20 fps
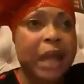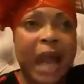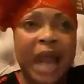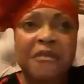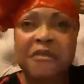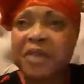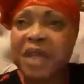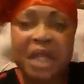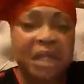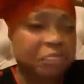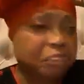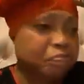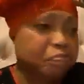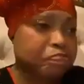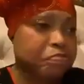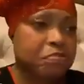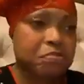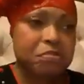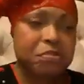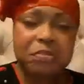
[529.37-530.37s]
Evelyn,
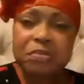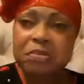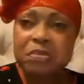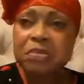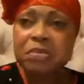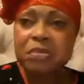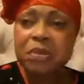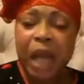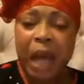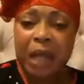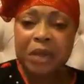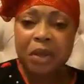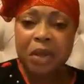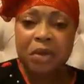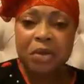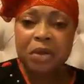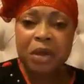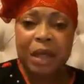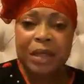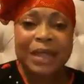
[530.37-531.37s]

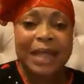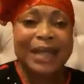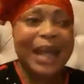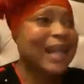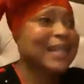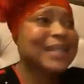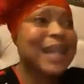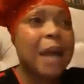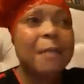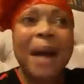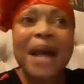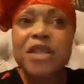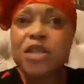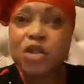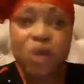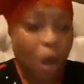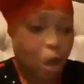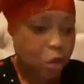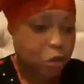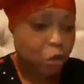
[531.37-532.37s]
the last time I
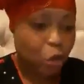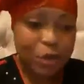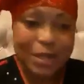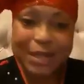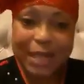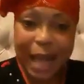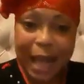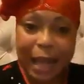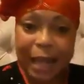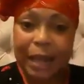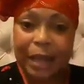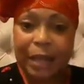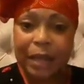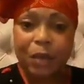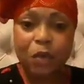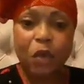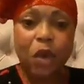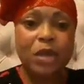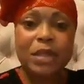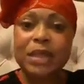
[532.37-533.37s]
saw Nosa
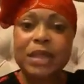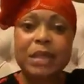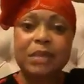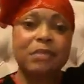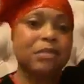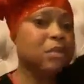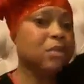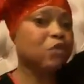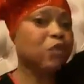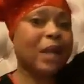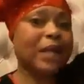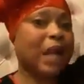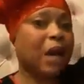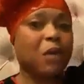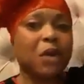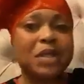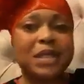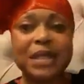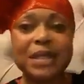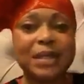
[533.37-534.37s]
was when
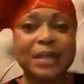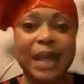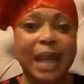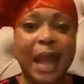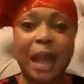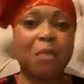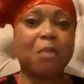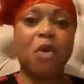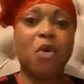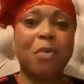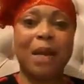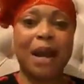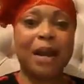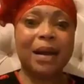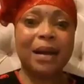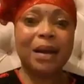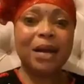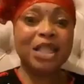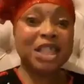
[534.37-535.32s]
I was in Ekpoma.